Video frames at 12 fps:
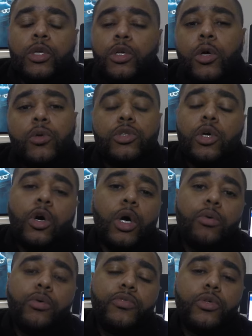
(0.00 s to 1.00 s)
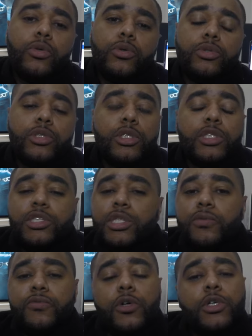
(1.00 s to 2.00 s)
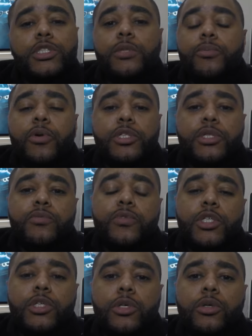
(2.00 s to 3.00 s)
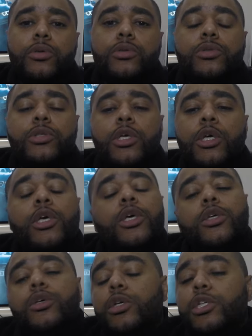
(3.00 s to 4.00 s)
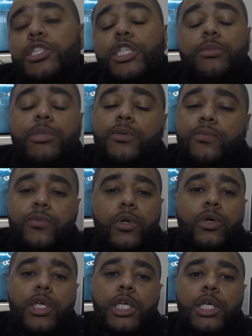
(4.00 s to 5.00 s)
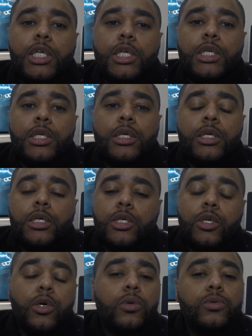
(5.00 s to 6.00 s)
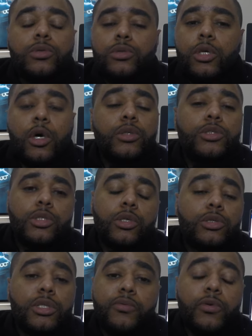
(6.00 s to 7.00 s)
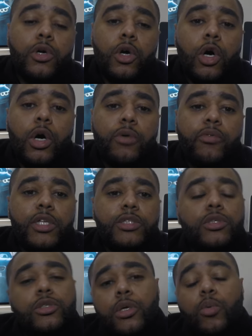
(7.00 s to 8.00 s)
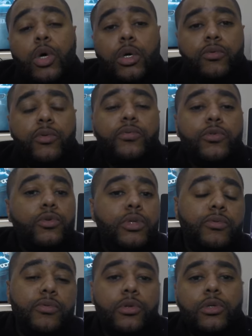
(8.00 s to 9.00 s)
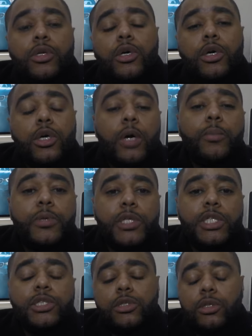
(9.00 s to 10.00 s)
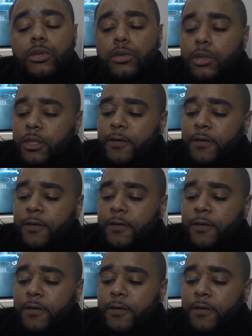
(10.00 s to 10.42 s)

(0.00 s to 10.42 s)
loads of car reviews. You're going to see first impression videos. You're going to see me vlogging, you know, going to different car events, because I work with a few different companies. So,